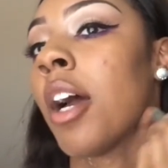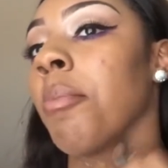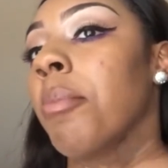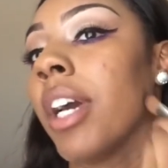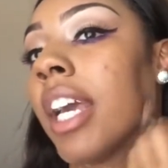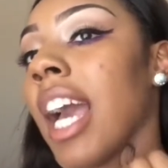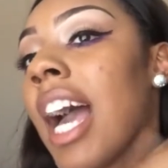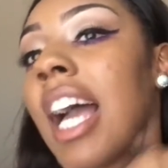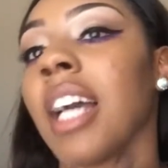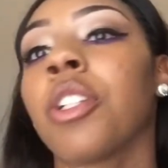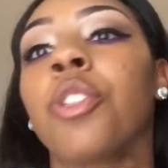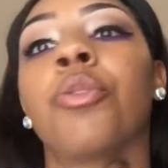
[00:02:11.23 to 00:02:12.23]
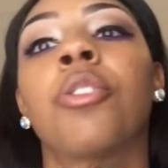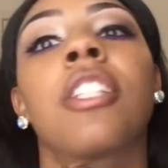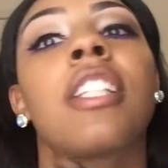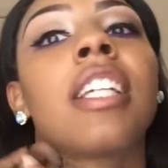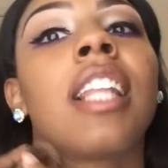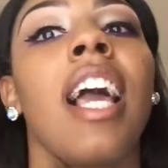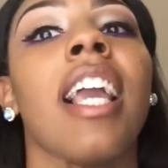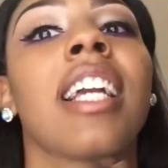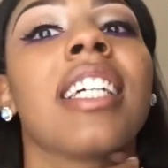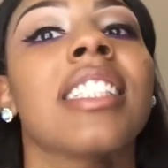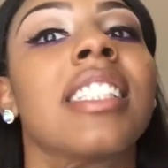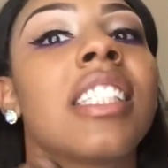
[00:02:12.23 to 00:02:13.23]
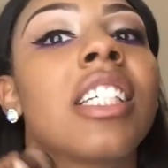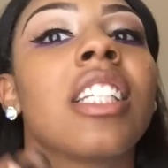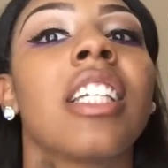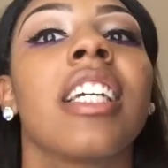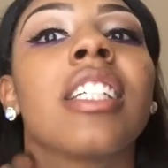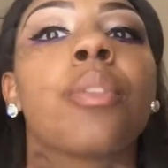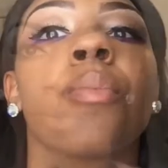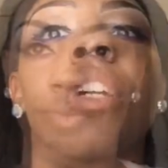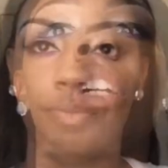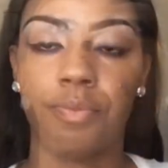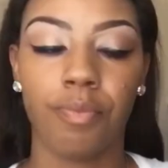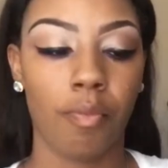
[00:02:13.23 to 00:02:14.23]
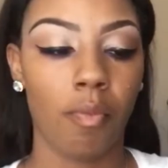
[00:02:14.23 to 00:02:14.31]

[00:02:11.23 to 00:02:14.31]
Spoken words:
but I usually like conceal it as well.